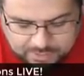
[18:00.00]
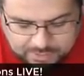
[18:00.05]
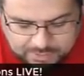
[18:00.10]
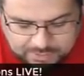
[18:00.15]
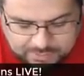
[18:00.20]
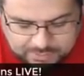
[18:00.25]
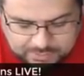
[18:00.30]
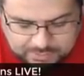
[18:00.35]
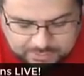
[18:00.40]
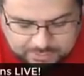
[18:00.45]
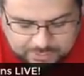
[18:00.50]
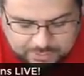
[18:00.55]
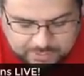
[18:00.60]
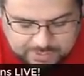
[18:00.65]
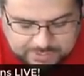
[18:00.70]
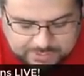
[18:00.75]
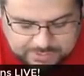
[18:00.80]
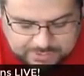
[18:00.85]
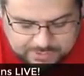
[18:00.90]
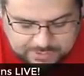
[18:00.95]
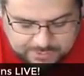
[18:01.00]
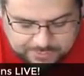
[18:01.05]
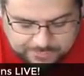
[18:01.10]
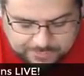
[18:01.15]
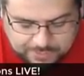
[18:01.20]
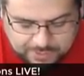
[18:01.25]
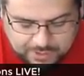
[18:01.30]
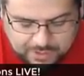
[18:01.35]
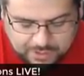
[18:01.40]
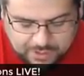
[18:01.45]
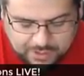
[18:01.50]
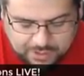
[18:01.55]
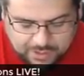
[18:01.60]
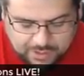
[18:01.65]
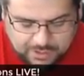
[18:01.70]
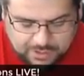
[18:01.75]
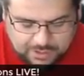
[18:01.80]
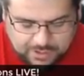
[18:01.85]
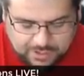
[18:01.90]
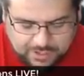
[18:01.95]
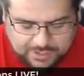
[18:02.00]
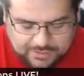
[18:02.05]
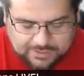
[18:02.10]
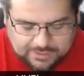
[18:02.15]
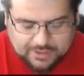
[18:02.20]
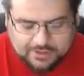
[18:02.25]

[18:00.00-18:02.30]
You notice. Uh, I think,